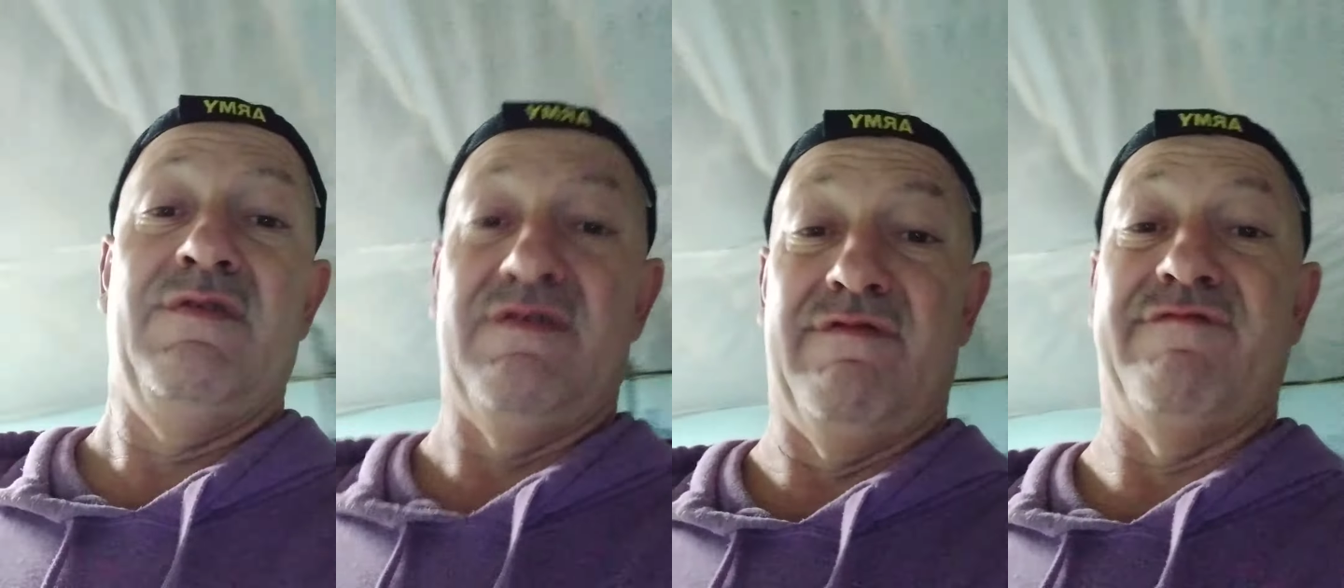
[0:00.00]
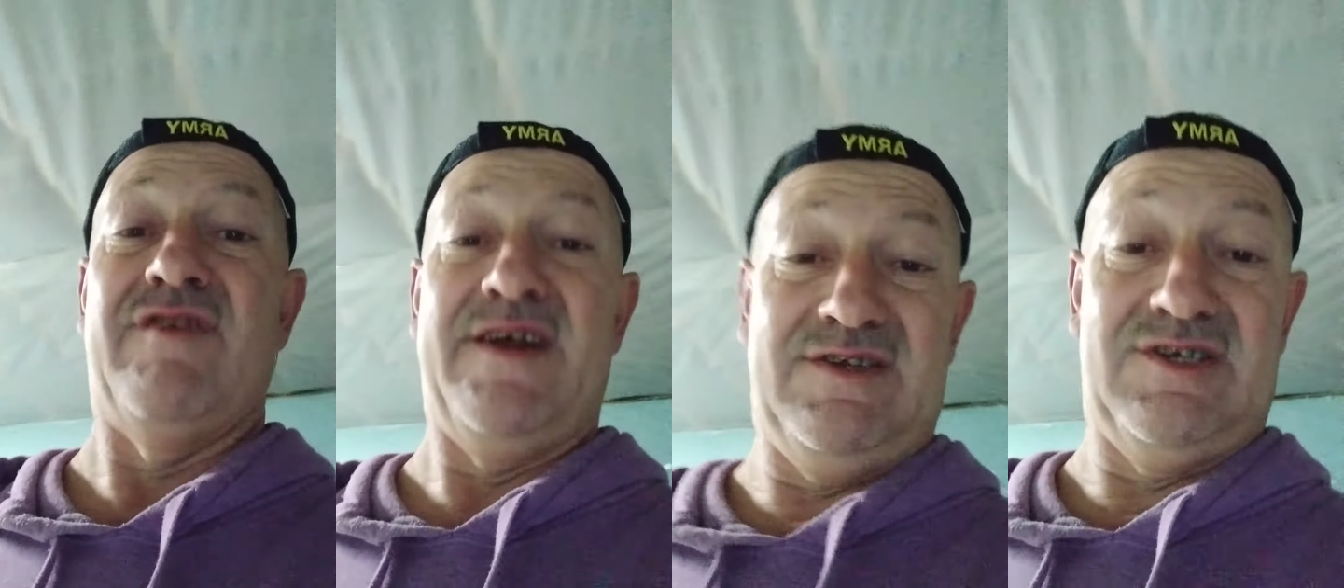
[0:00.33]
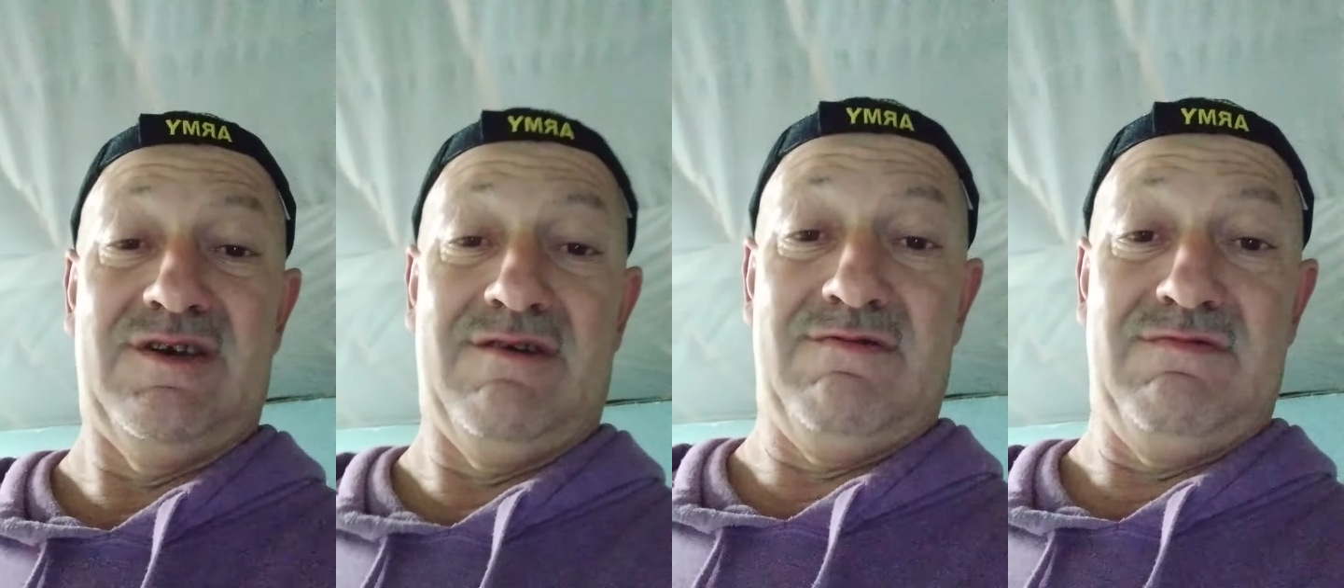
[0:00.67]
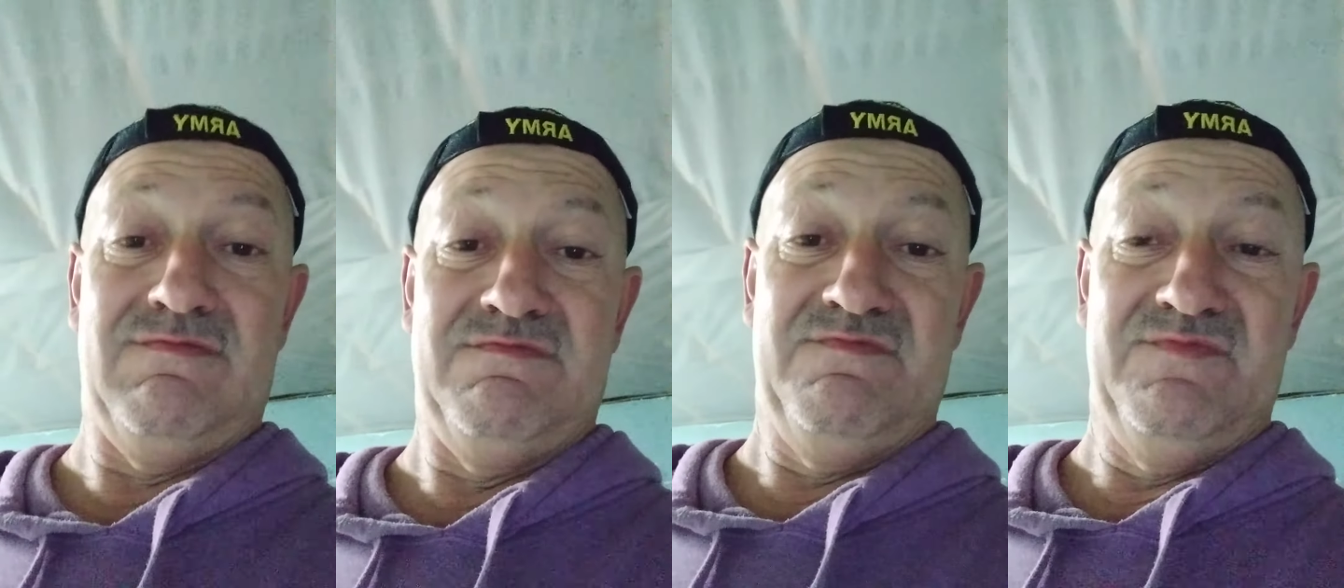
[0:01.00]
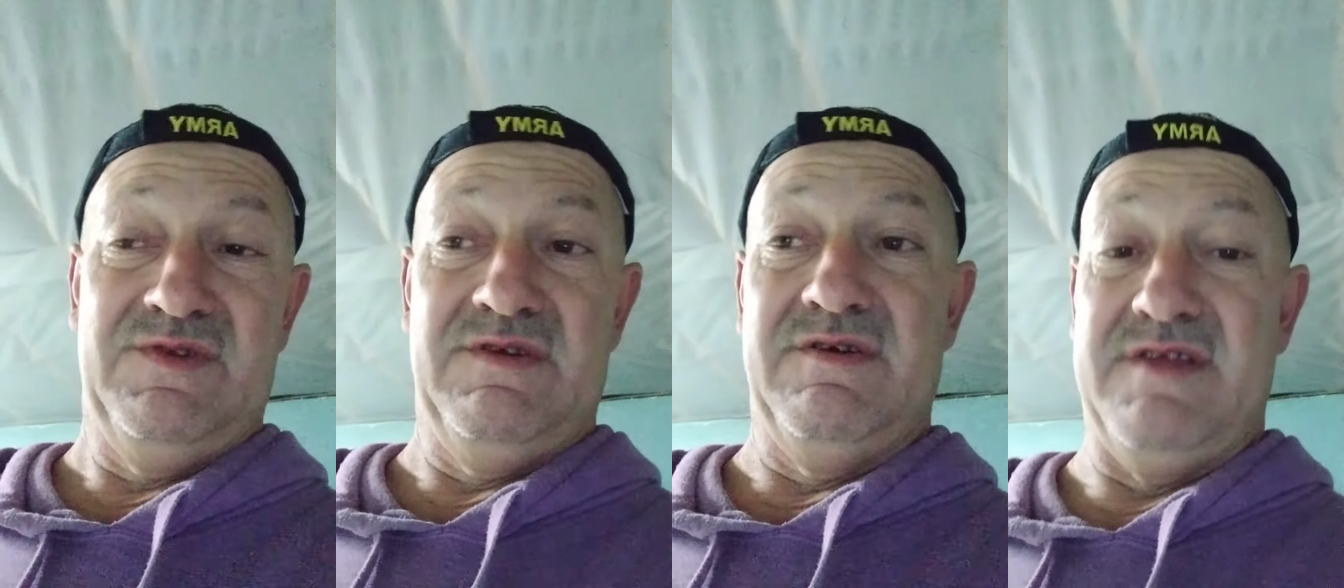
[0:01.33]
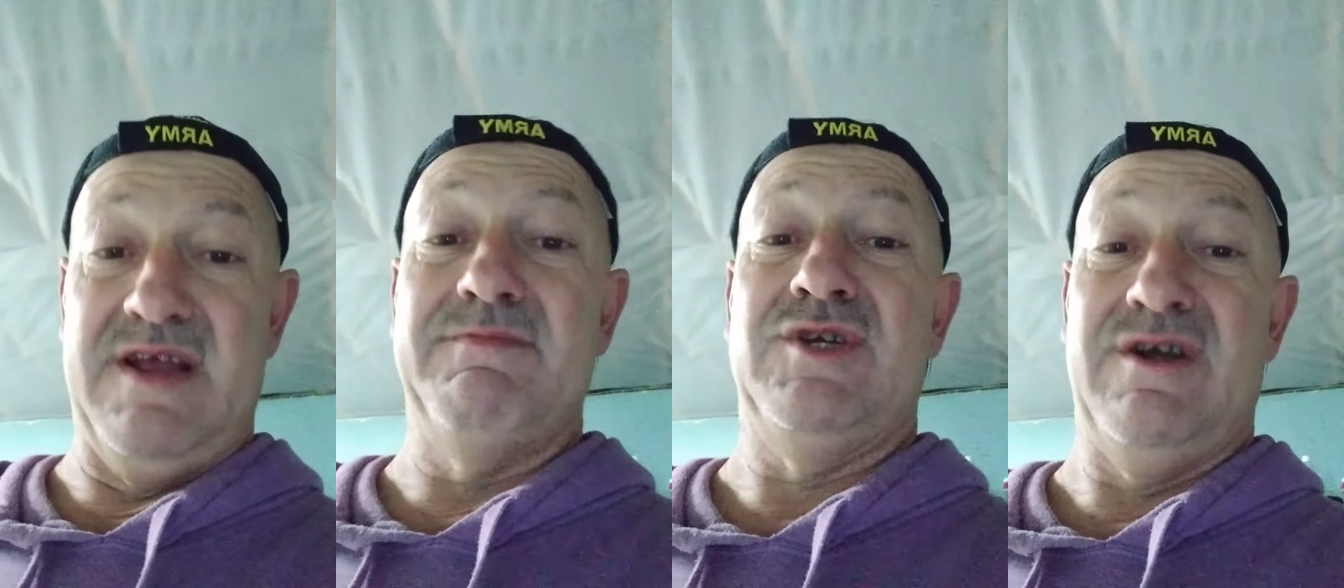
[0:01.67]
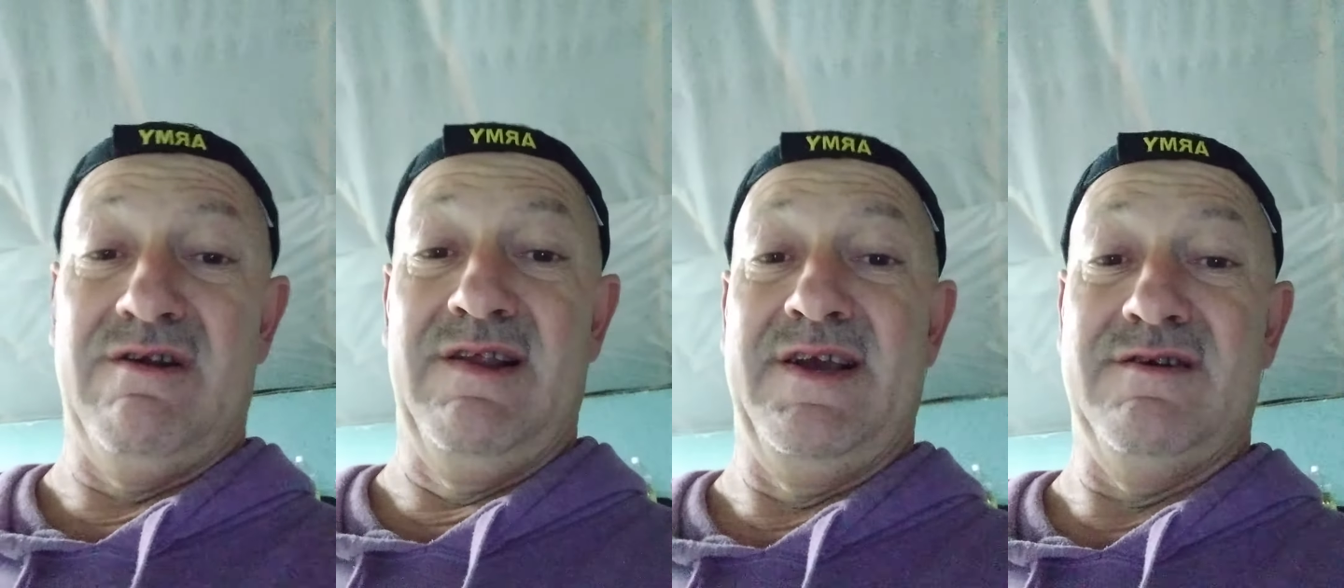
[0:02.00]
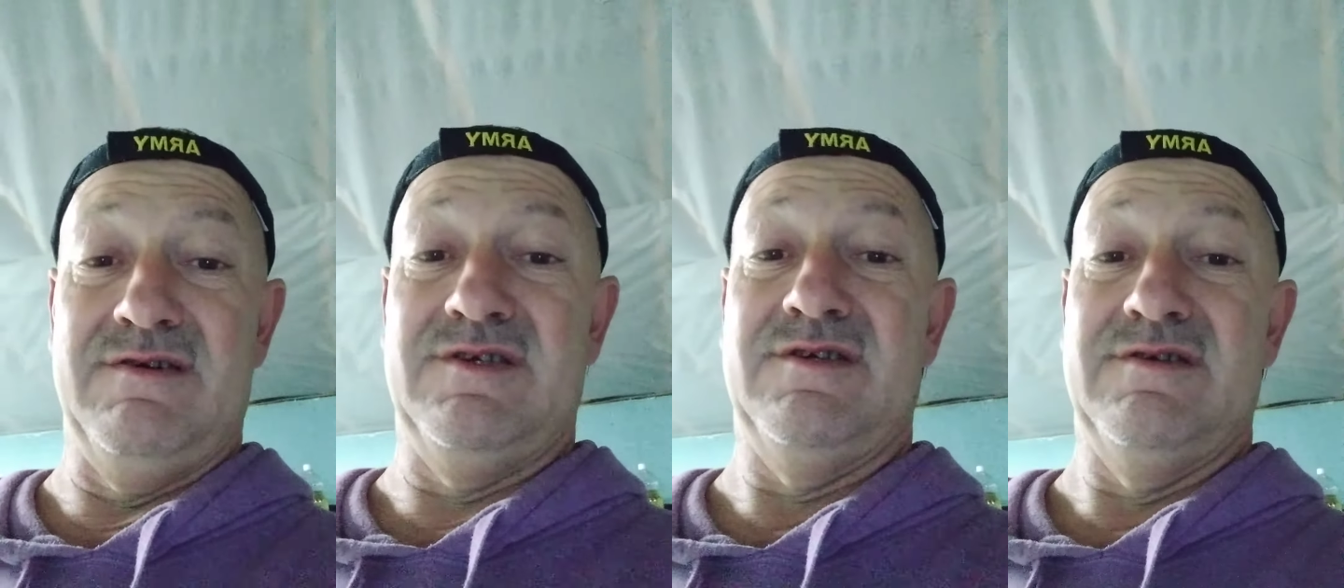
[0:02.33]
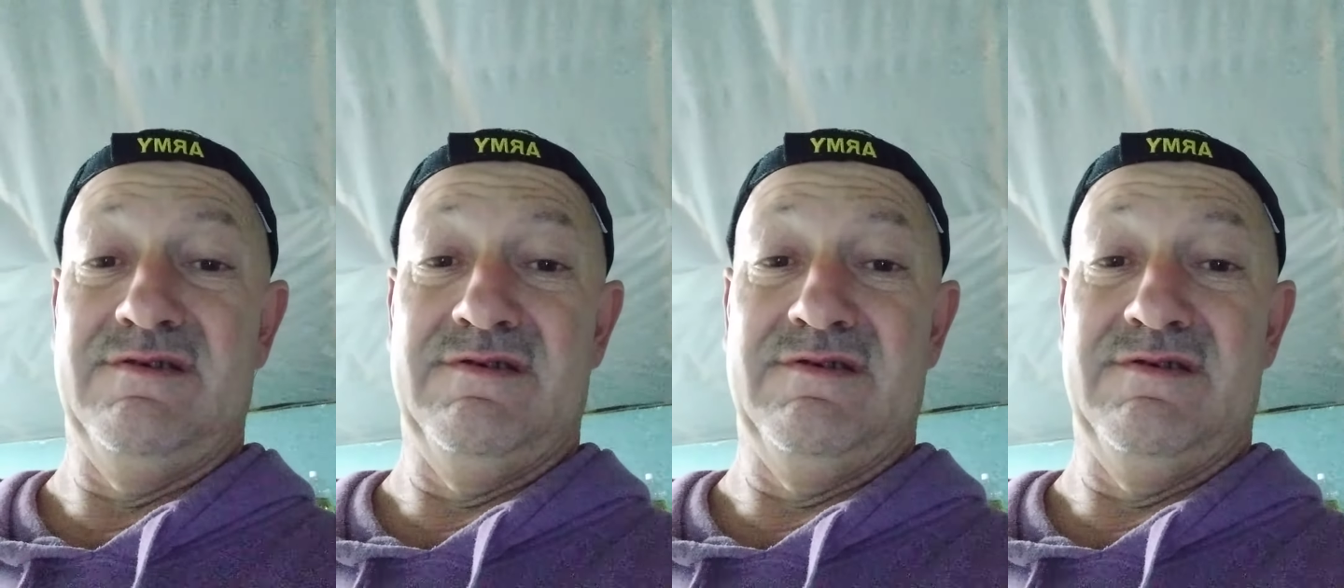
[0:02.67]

the fight zone, them cheerleaders,